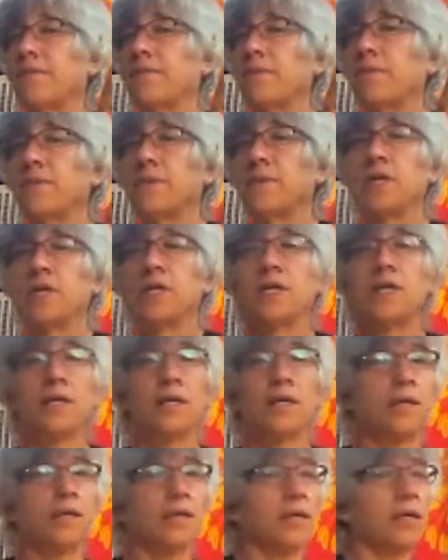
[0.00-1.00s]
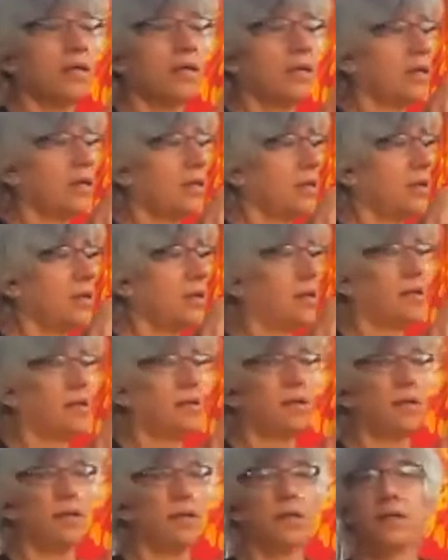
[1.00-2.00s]

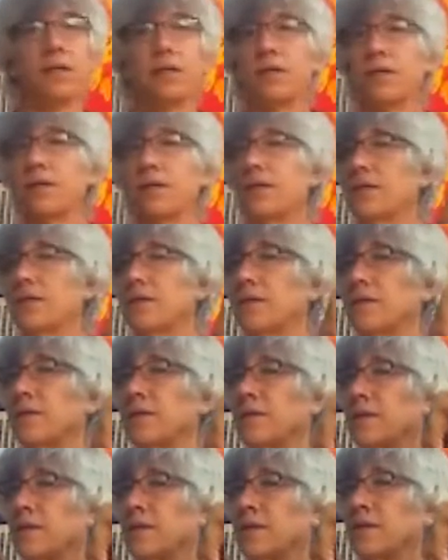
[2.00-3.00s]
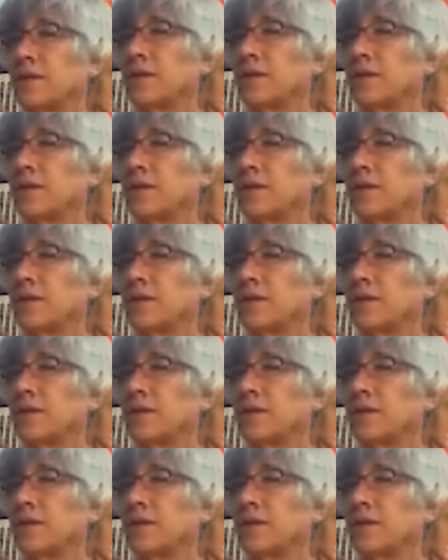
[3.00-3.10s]
(silence)